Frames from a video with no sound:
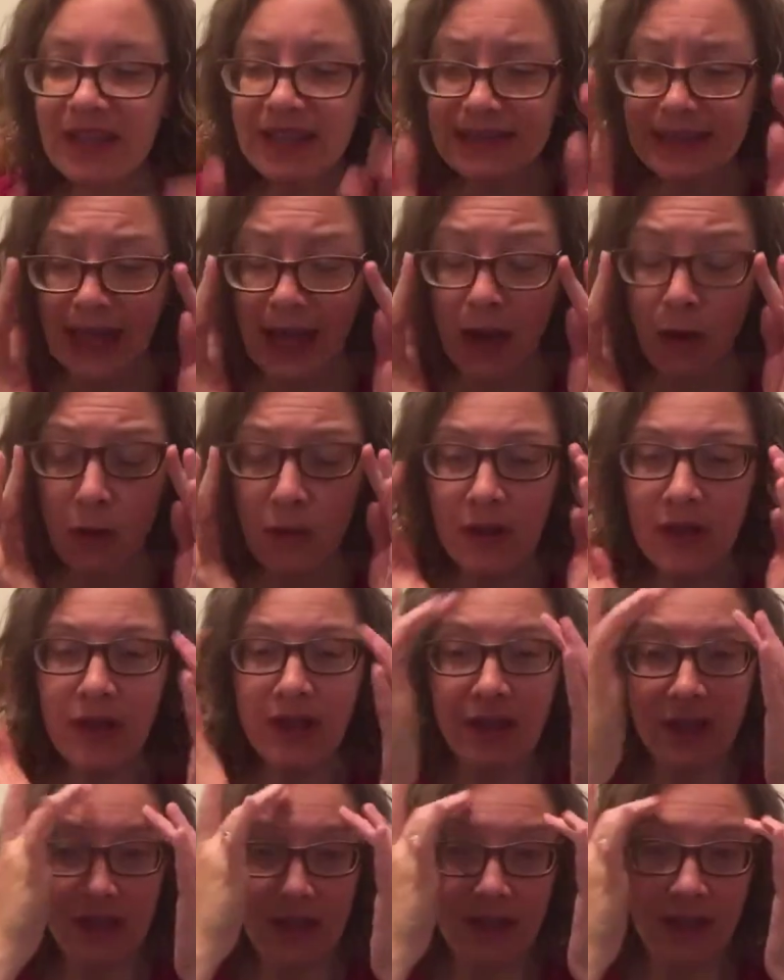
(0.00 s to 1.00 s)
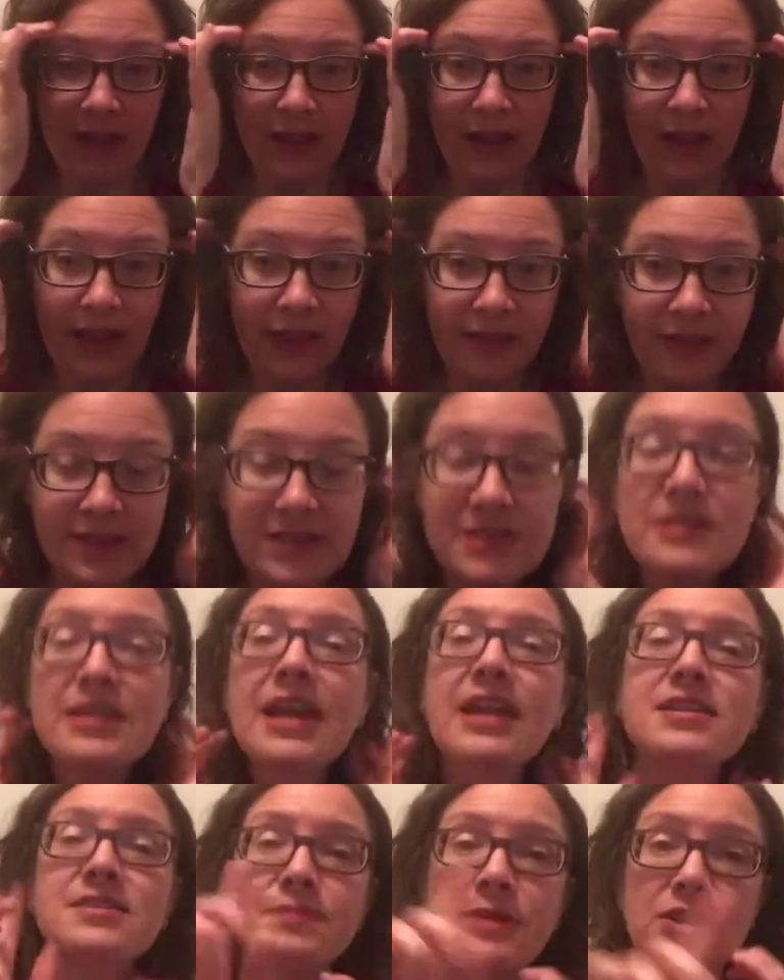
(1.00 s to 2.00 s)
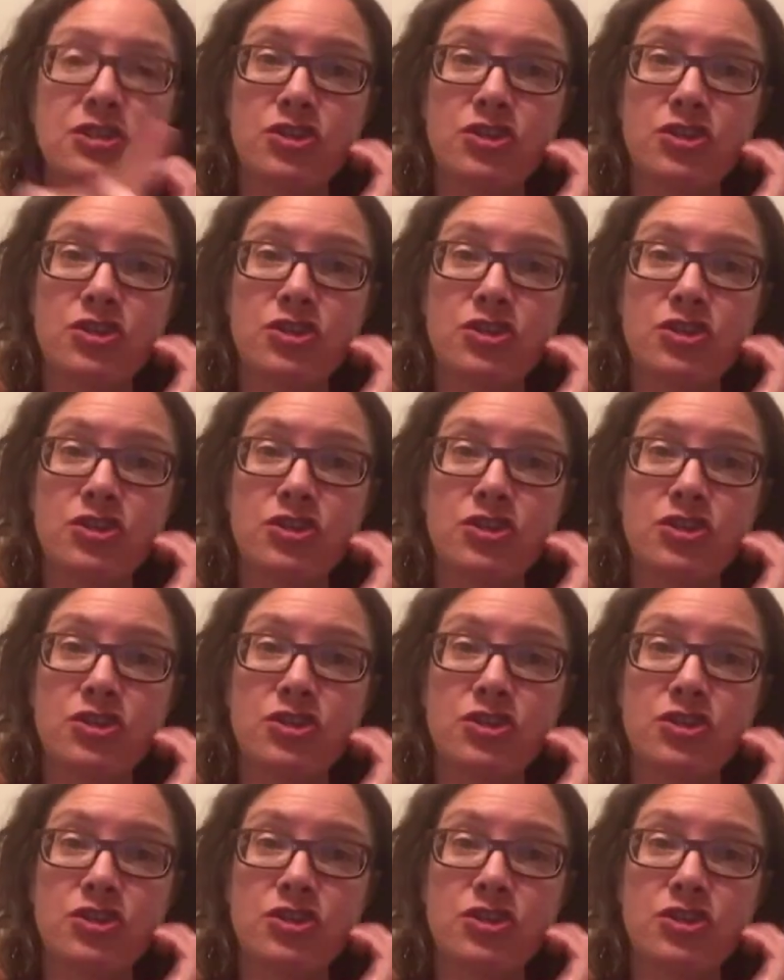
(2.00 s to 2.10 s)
Now, this takes me